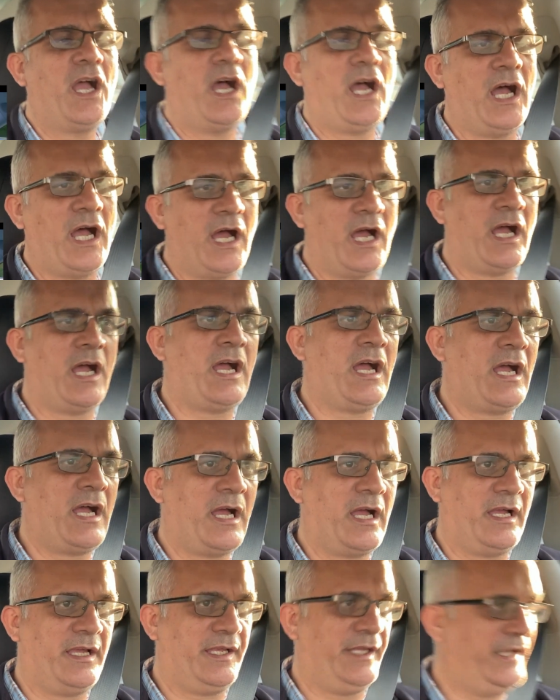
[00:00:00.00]

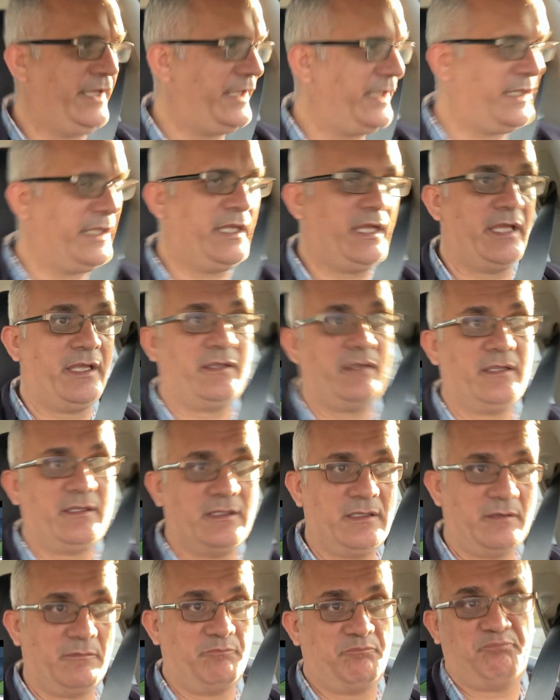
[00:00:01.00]
Uh, eh,
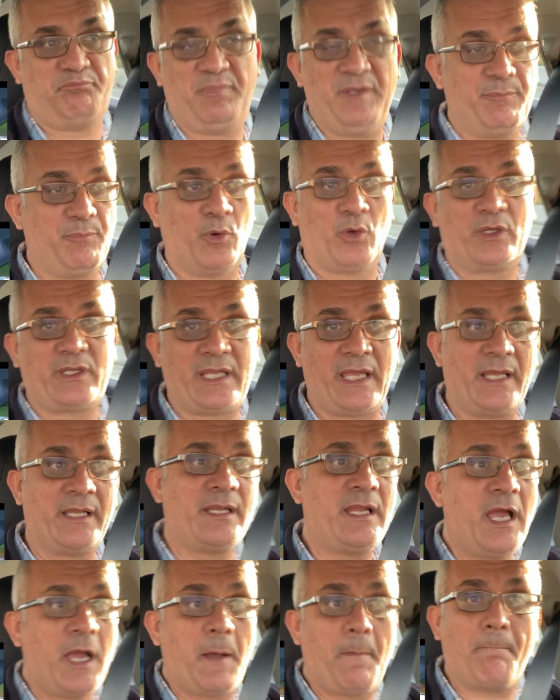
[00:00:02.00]
people
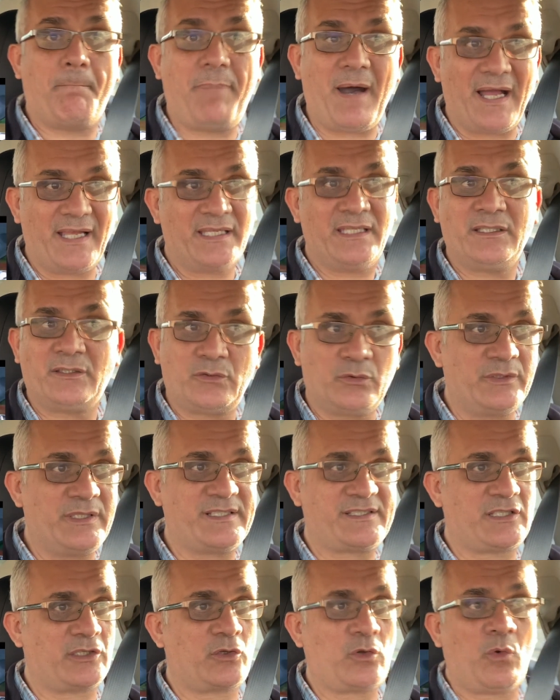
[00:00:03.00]
can buy into
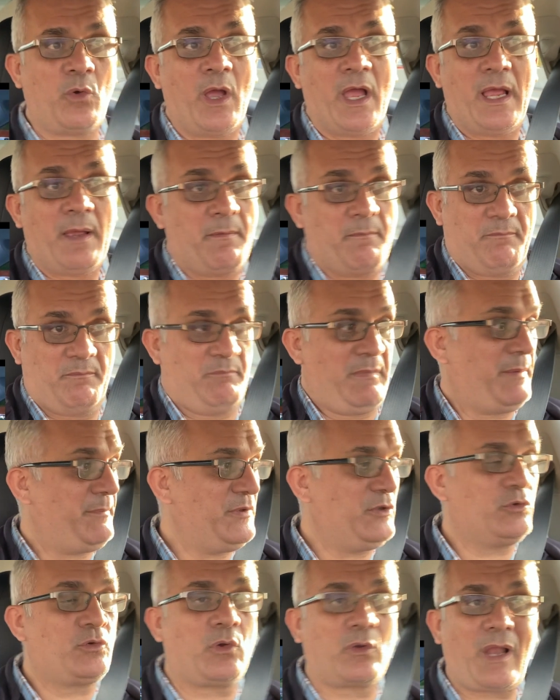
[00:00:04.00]
this. They don't,
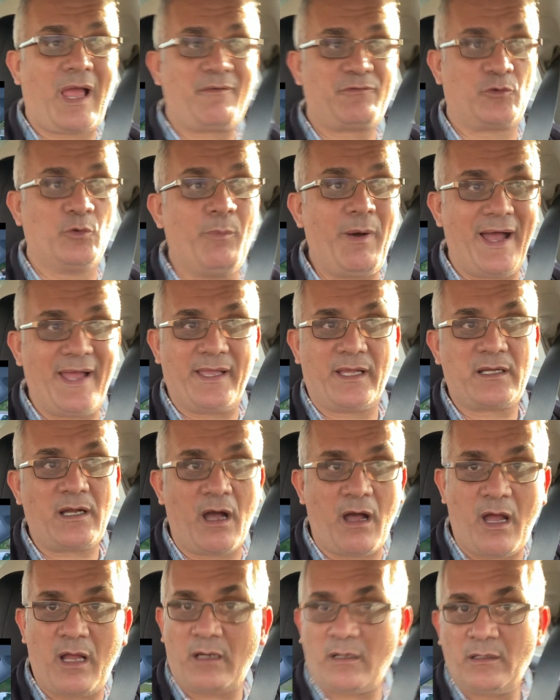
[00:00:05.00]
maybe you don't have to buy a
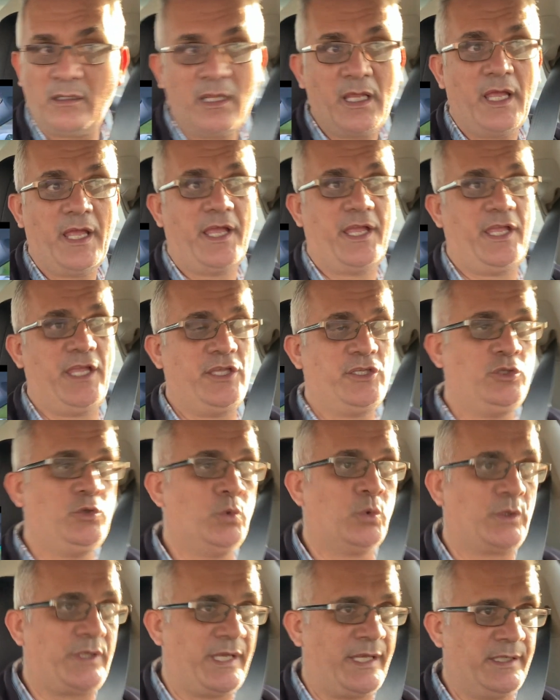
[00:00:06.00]
car. Uh,
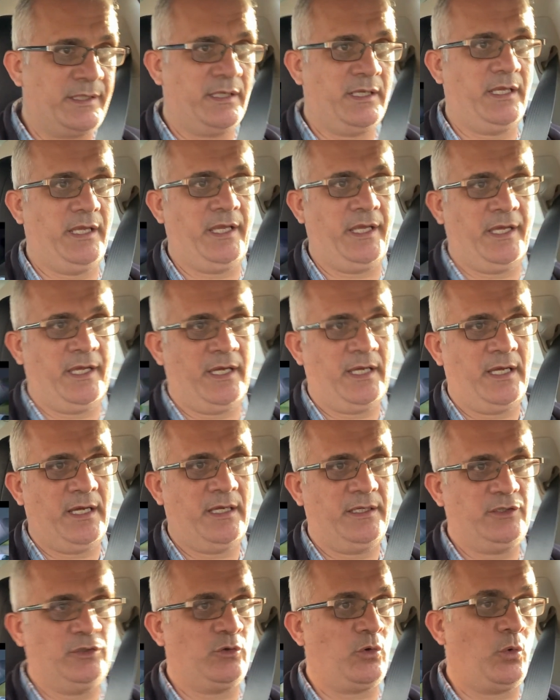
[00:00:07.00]
you can,
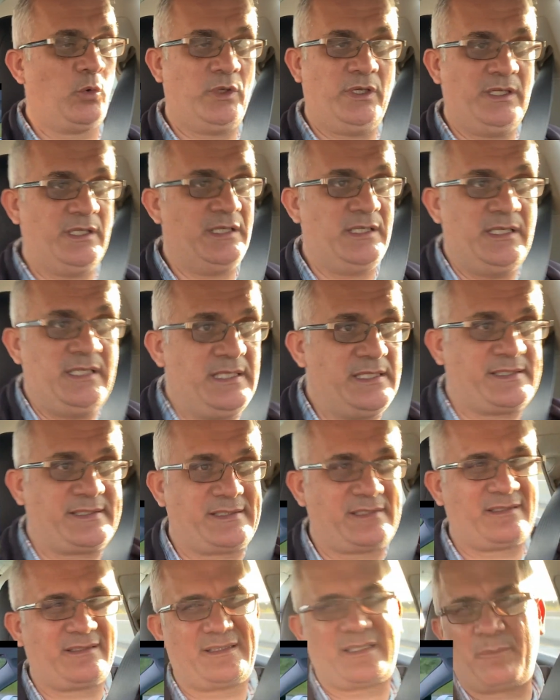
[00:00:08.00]
uh, you know,
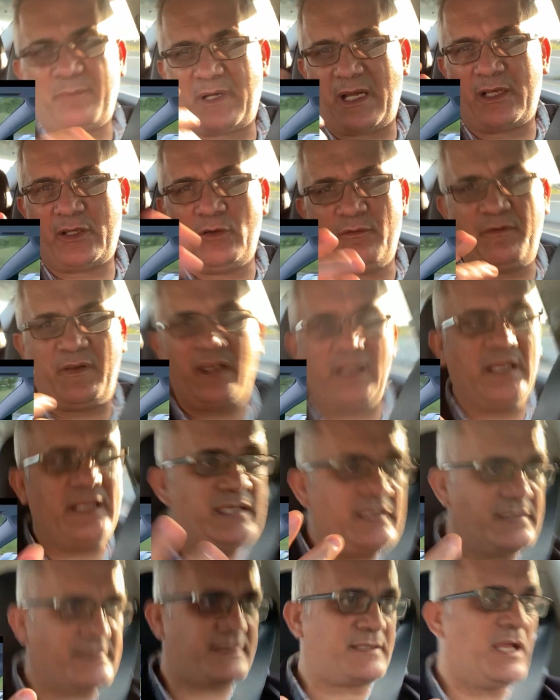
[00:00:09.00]
lease, some kind of a
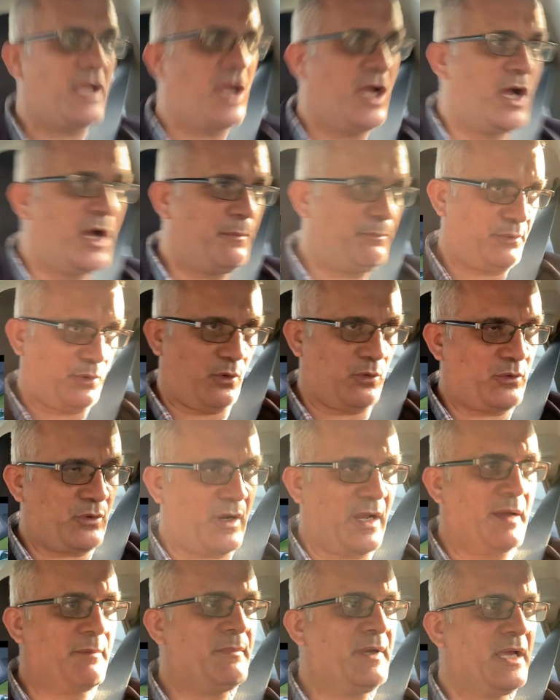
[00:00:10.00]
lease
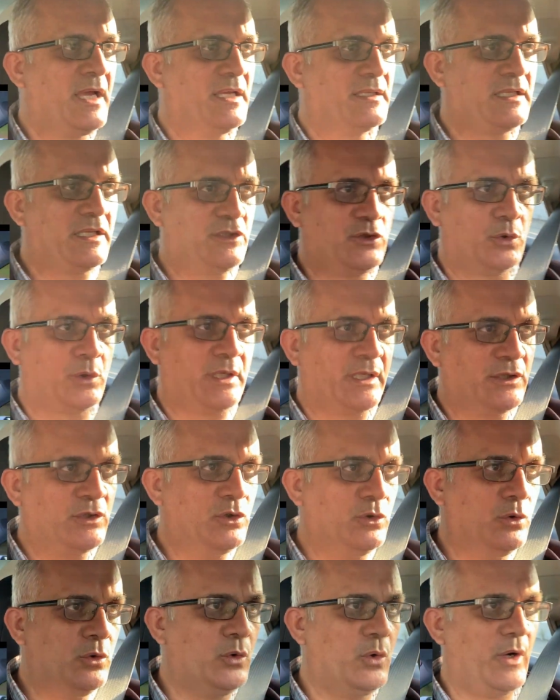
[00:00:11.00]
program that you can
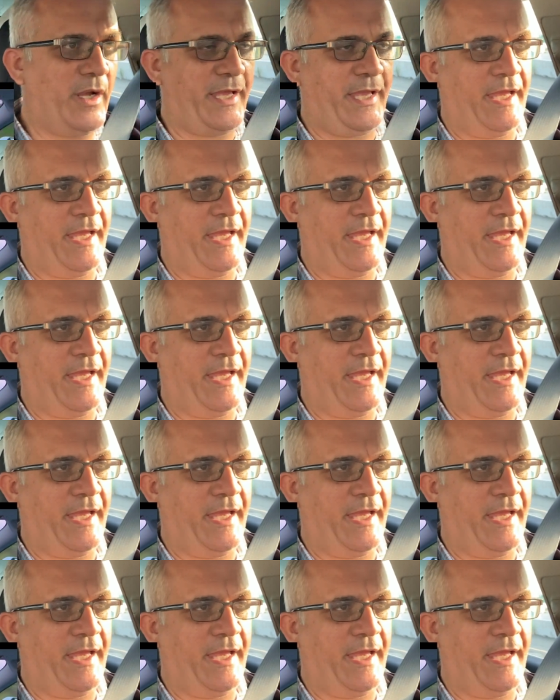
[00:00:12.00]
do.